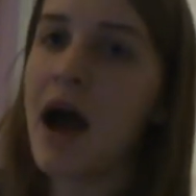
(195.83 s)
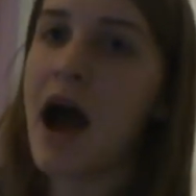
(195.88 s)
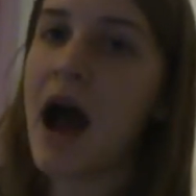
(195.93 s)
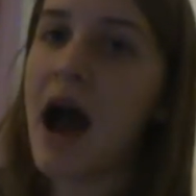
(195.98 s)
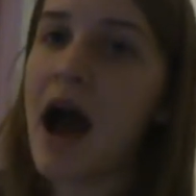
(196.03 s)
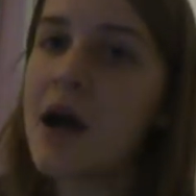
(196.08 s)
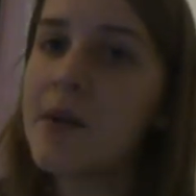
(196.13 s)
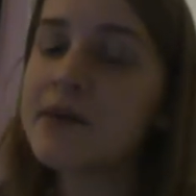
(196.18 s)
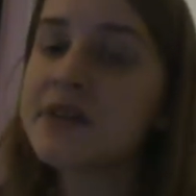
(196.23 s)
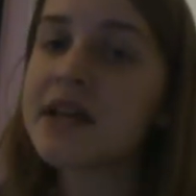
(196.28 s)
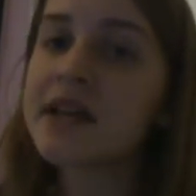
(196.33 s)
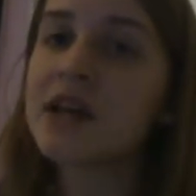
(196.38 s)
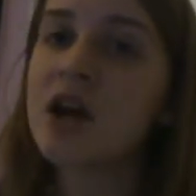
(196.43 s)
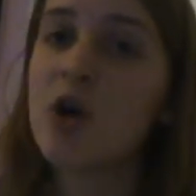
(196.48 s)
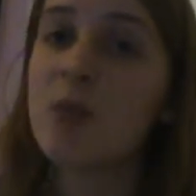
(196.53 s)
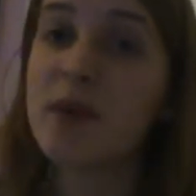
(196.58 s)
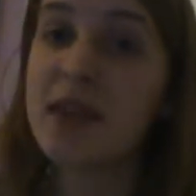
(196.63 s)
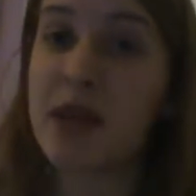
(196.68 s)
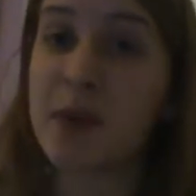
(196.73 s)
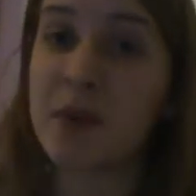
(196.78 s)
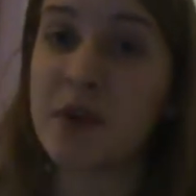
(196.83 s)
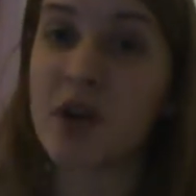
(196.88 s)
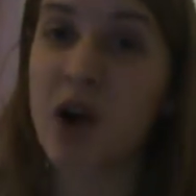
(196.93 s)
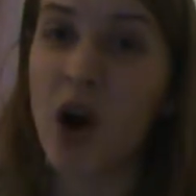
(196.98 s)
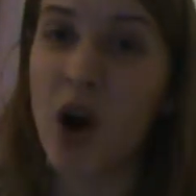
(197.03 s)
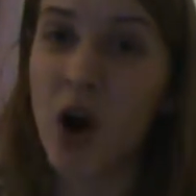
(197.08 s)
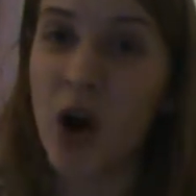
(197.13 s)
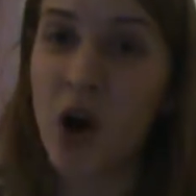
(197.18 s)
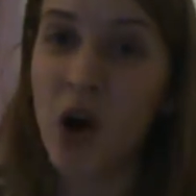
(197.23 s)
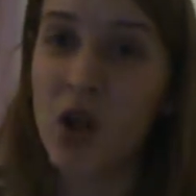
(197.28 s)
I was kind of hoping they would
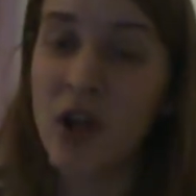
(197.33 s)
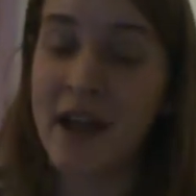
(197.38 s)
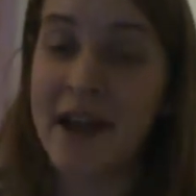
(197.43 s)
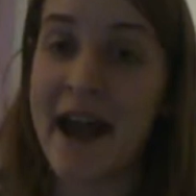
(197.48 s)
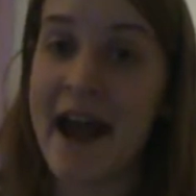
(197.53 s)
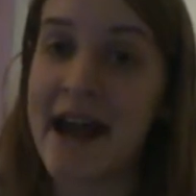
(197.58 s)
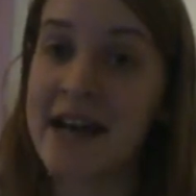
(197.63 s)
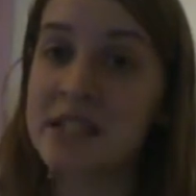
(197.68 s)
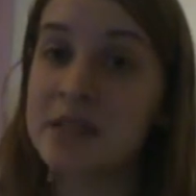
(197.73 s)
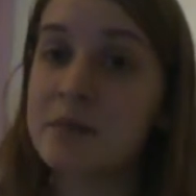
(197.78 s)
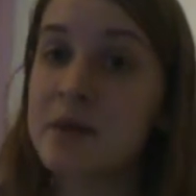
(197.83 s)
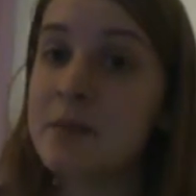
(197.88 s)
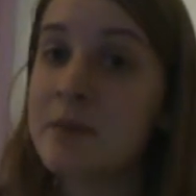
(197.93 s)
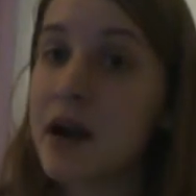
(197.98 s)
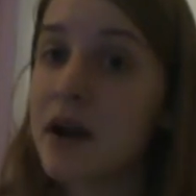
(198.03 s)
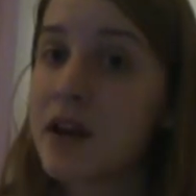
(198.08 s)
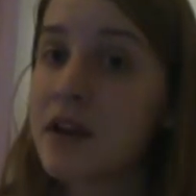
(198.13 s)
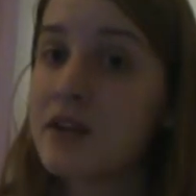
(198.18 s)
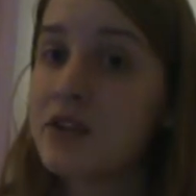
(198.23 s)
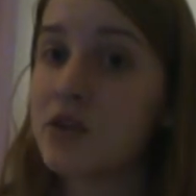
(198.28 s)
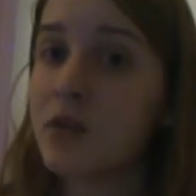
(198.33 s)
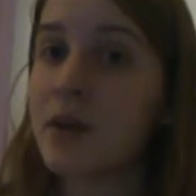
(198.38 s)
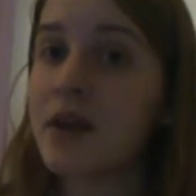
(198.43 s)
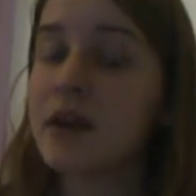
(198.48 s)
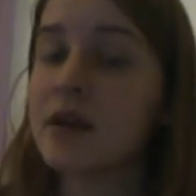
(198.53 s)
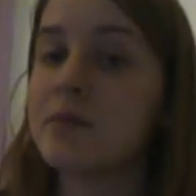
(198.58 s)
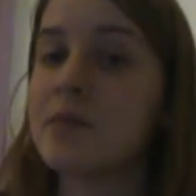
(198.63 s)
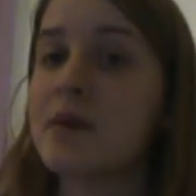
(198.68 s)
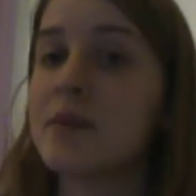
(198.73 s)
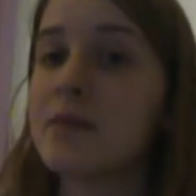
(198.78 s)
call and ask me about it so it
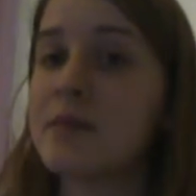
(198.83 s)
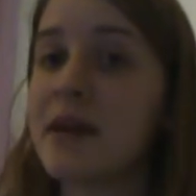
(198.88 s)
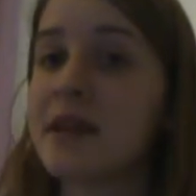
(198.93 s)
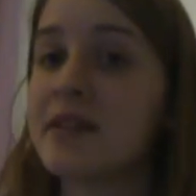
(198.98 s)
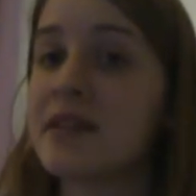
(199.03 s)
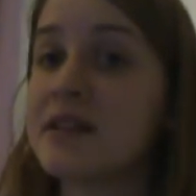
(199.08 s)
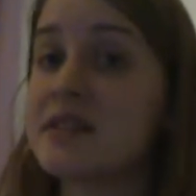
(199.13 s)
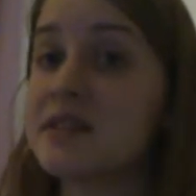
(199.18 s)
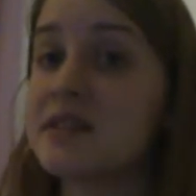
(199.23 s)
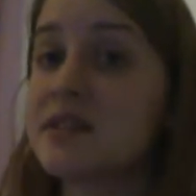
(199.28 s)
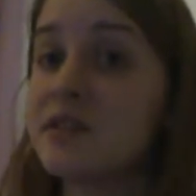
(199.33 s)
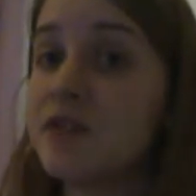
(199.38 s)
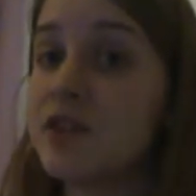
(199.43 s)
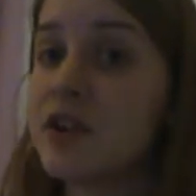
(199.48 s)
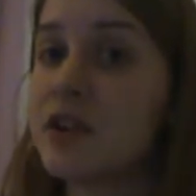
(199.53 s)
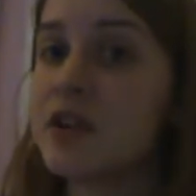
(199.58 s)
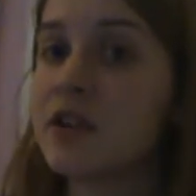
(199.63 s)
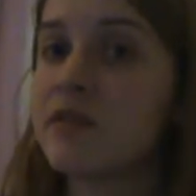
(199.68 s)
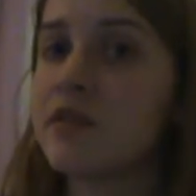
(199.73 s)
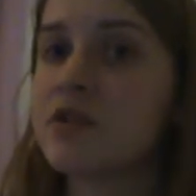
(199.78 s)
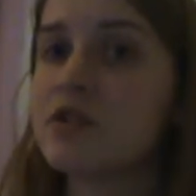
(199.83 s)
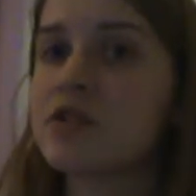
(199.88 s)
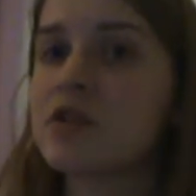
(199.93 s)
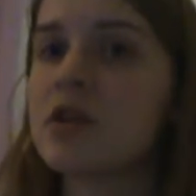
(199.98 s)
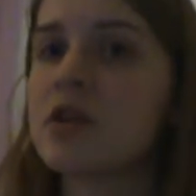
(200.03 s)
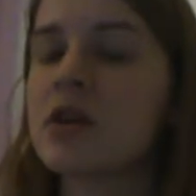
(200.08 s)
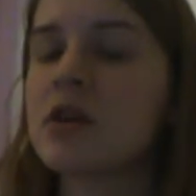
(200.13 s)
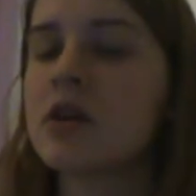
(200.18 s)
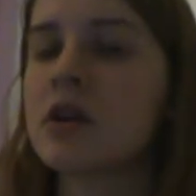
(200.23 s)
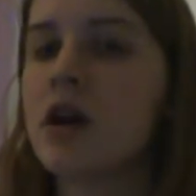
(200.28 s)
could maybe make things different in the
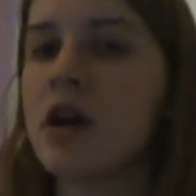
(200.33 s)
future.